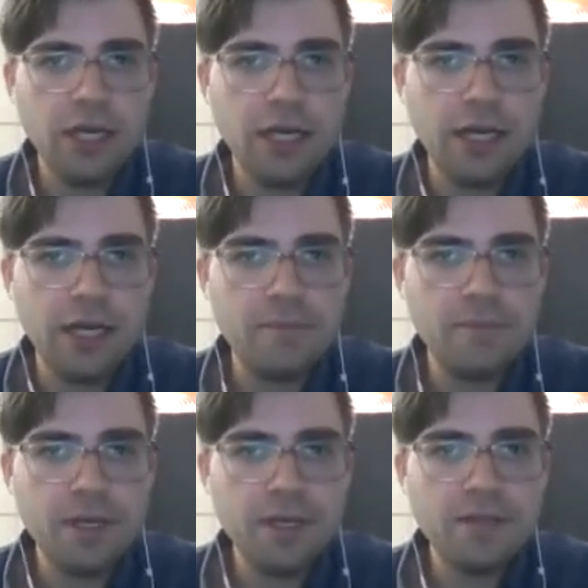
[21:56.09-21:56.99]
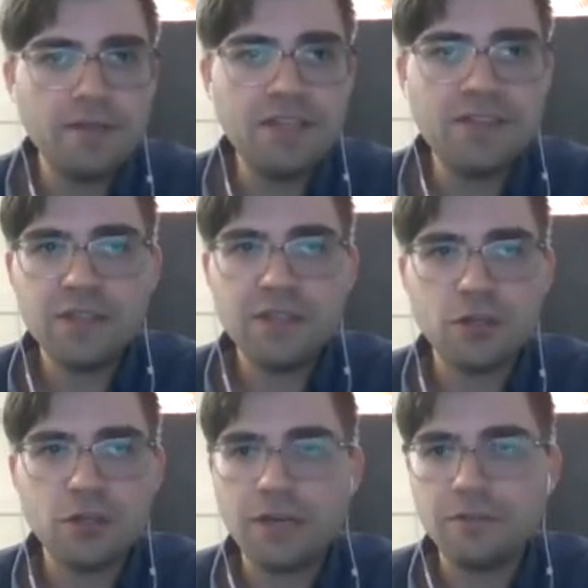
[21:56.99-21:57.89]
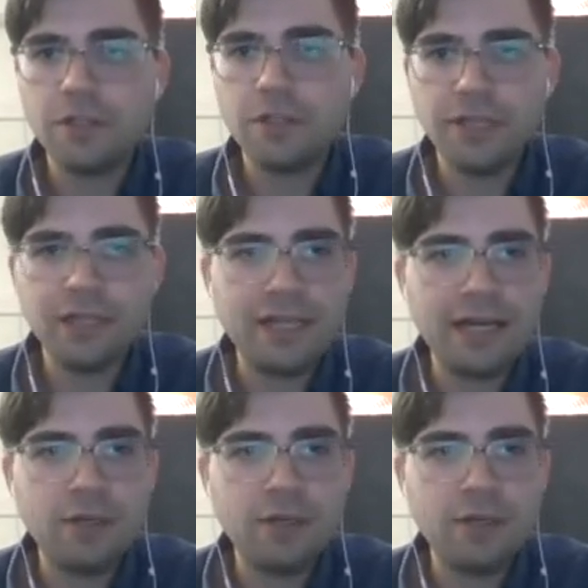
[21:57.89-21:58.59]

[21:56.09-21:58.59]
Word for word: Um, these things are kind of clearly allowed.